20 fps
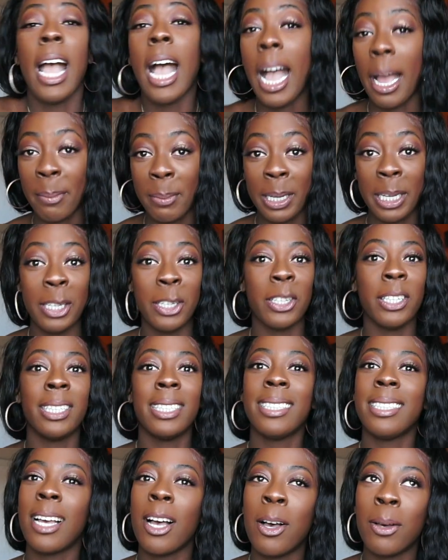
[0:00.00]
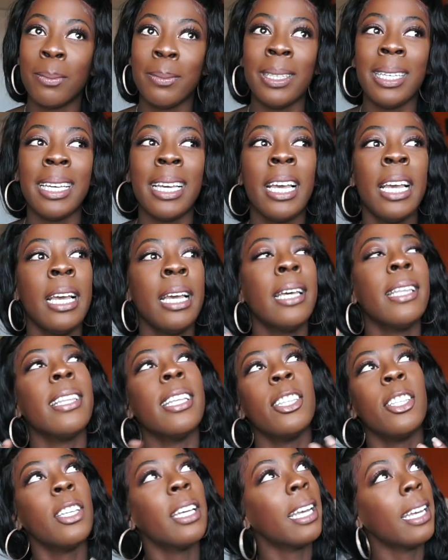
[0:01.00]
I mean, you're gonna tell me
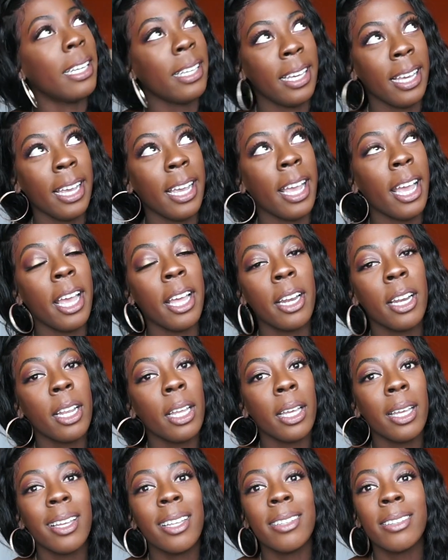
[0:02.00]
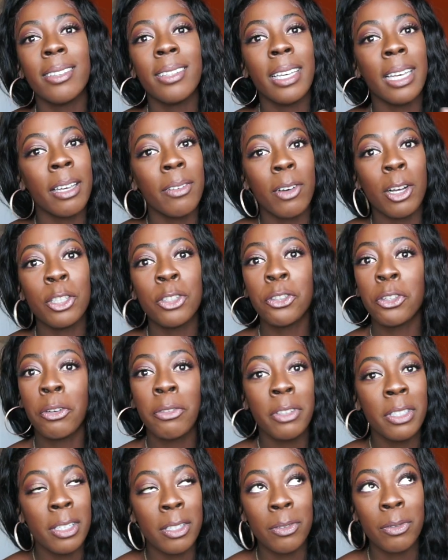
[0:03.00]
that it can't live on
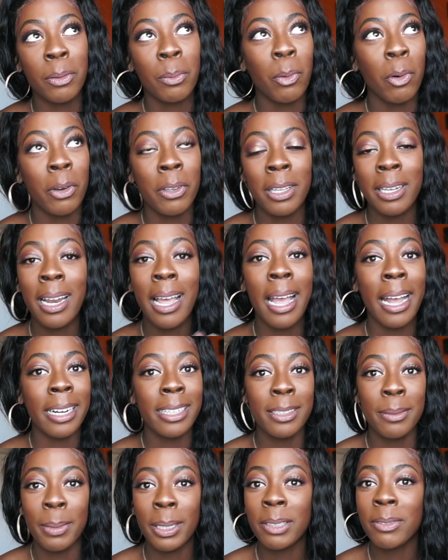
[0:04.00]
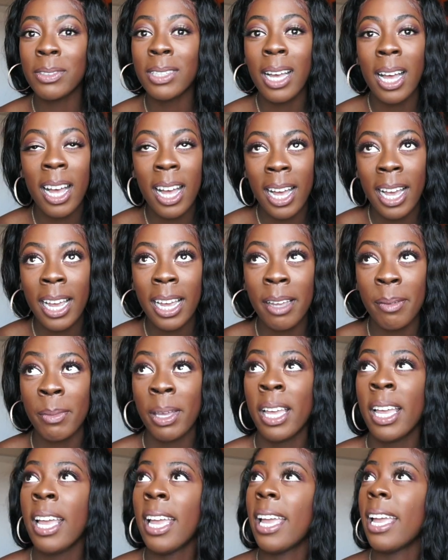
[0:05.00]
surfaces for more than X amount of time,
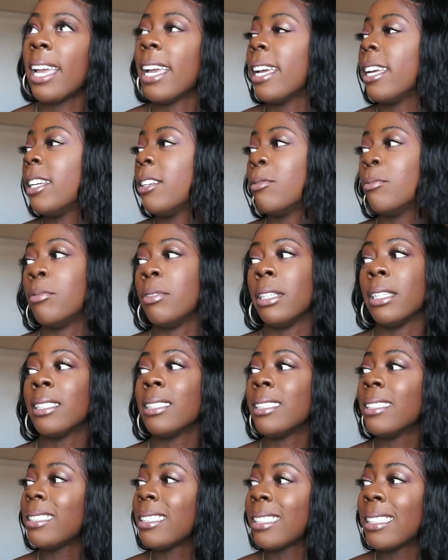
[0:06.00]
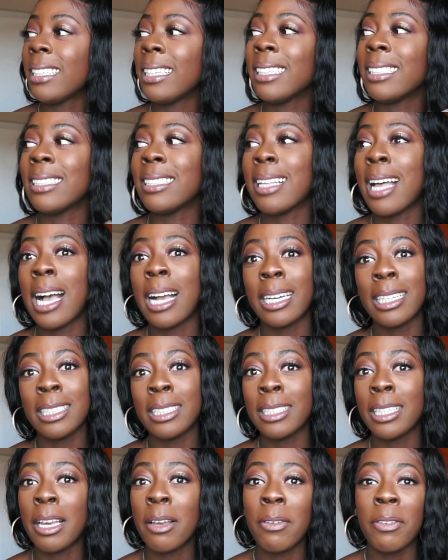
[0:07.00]
and realistically it's not gonna
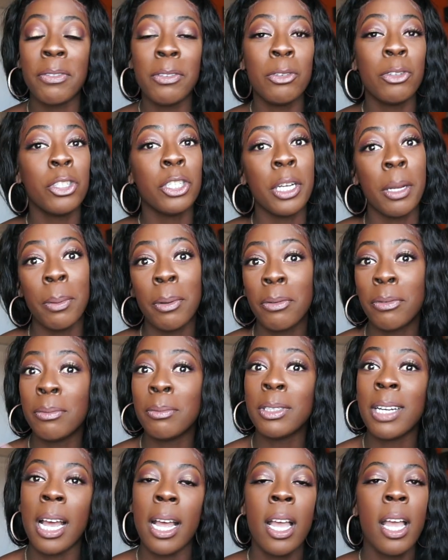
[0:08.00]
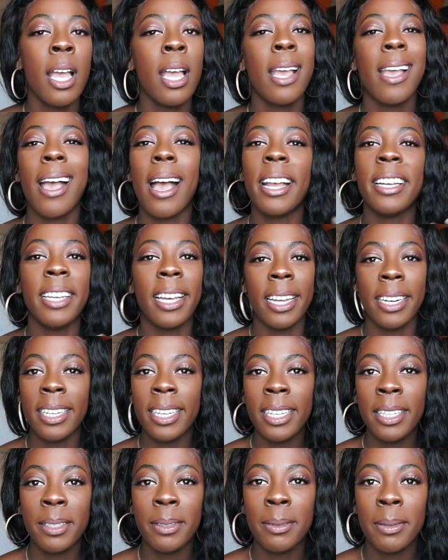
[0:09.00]
live if you ship it from China. I get
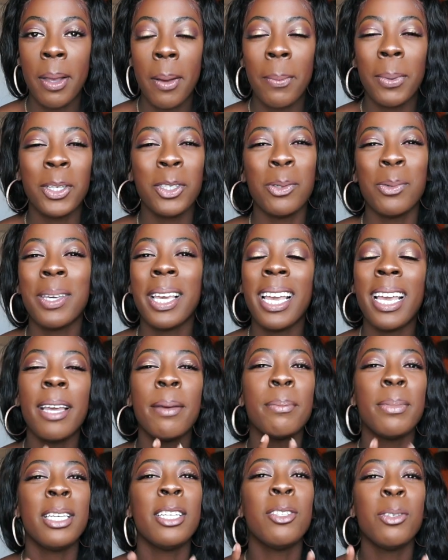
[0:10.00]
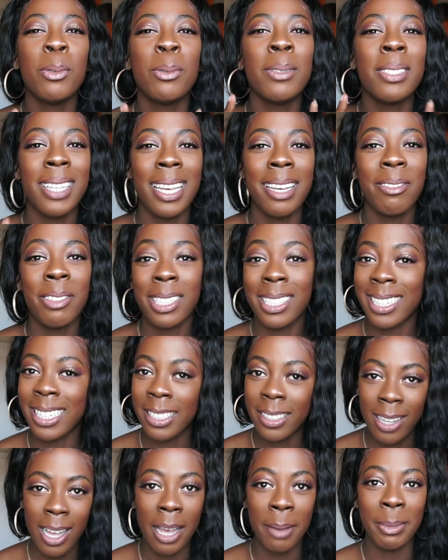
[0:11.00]
it, but you can't be too safe in
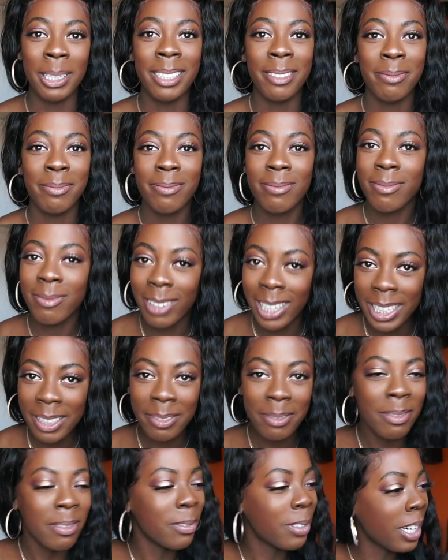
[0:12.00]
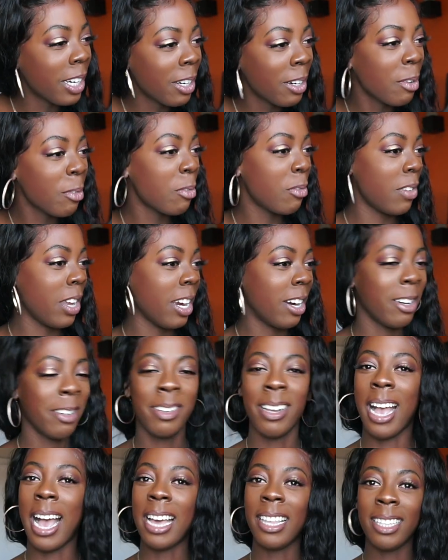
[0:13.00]
today's climate, right? Fair? Fair.
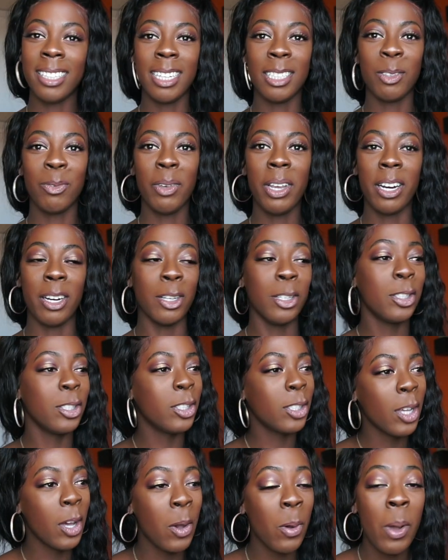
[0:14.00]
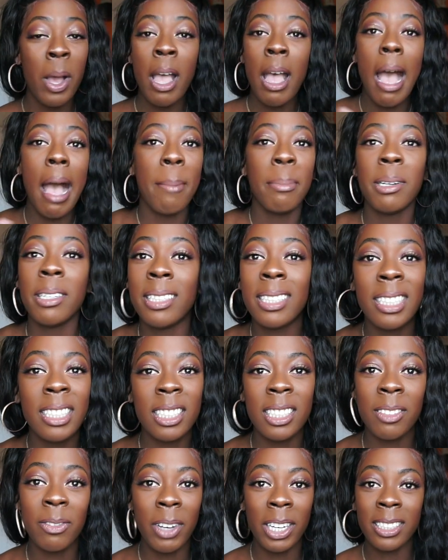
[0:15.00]
I think that's fair. So I put it in a
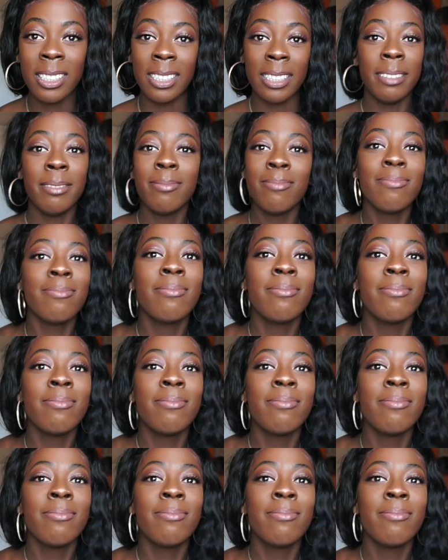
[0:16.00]
disinfectant.